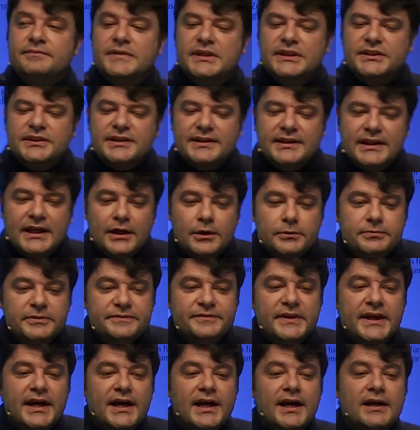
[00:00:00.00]
reasonable
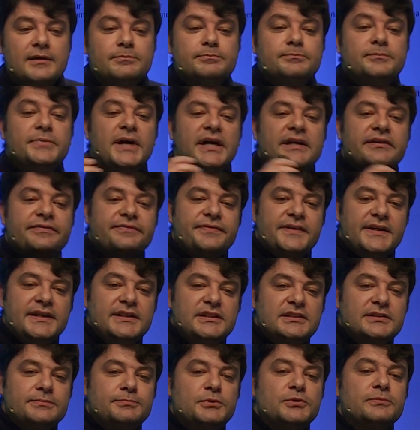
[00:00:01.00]
outcome, garbage in,
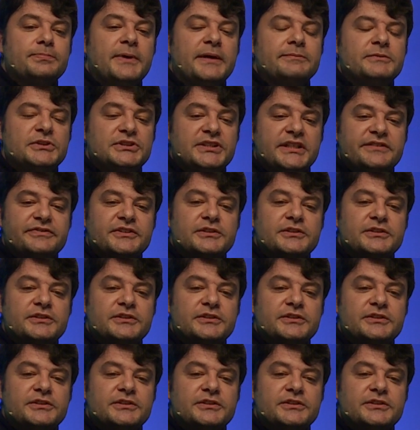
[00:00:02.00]
garbage out.